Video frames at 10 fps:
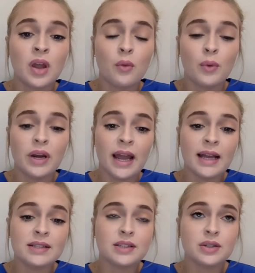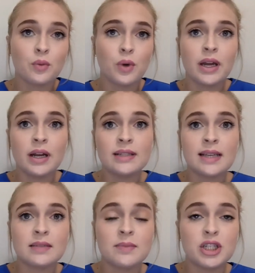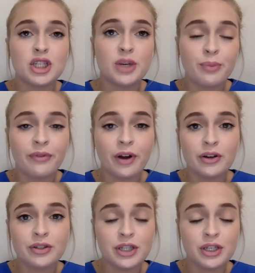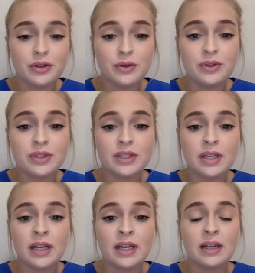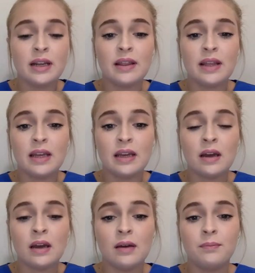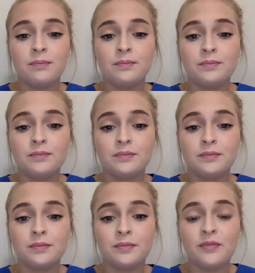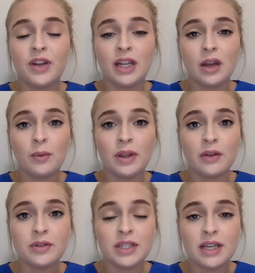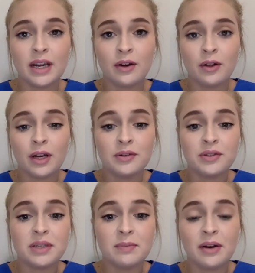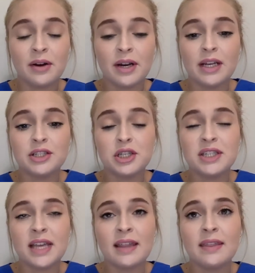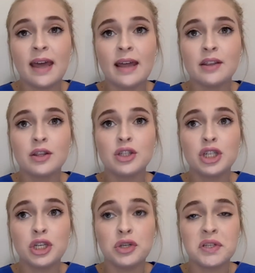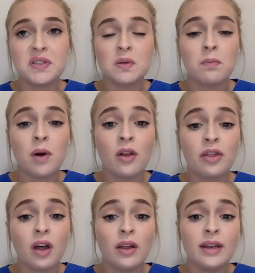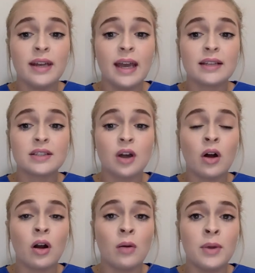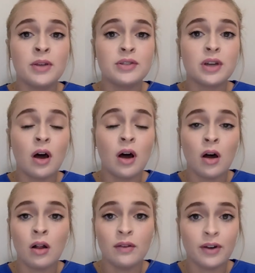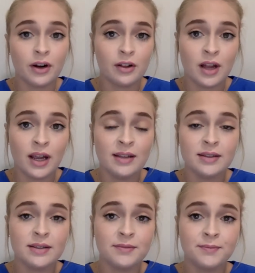When asked what assessment she preferred to use in the video with OT Carol and OT Miri, she said that she uses the Barthel Index on almost all of her clients.